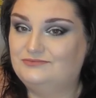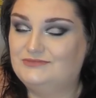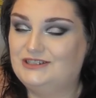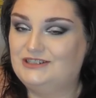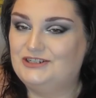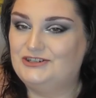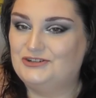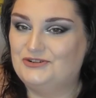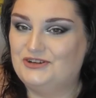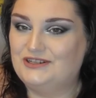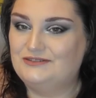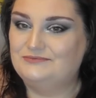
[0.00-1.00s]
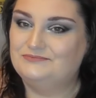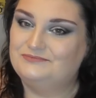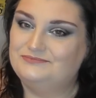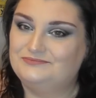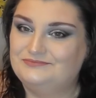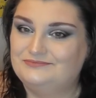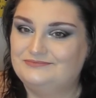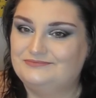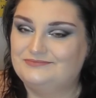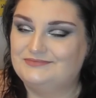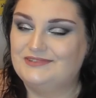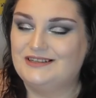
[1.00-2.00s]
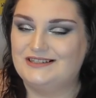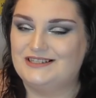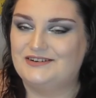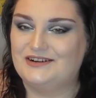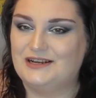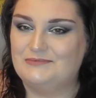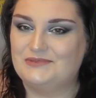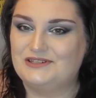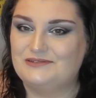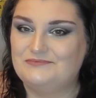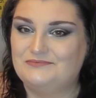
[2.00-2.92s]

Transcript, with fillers: and enjoy. Because here it comes.